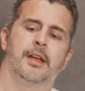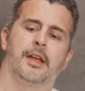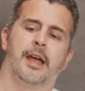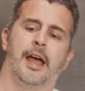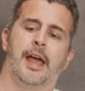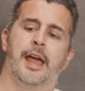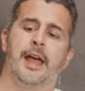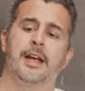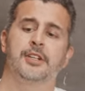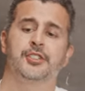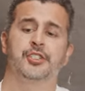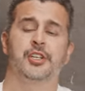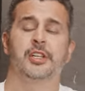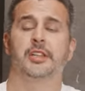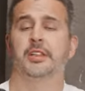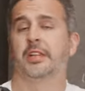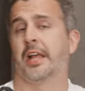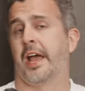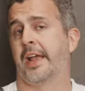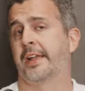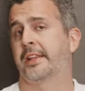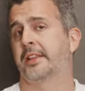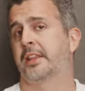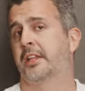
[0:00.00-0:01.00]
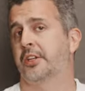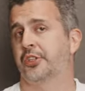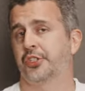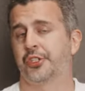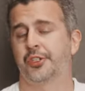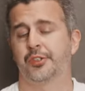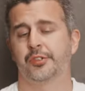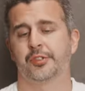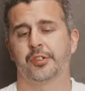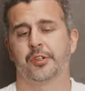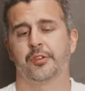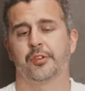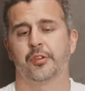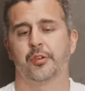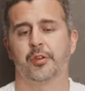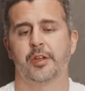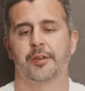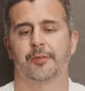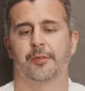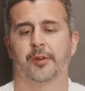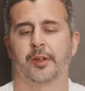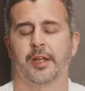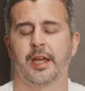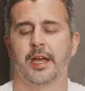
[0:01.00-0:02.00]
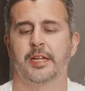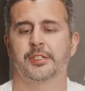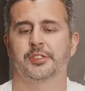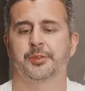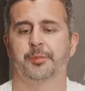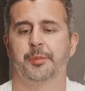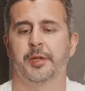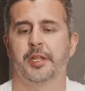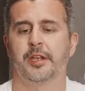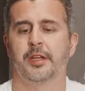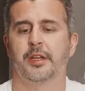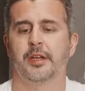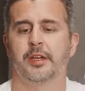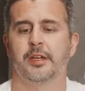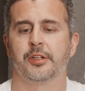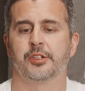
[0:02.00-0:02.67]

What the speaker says: I actually like that it shoots on two different kinds of media.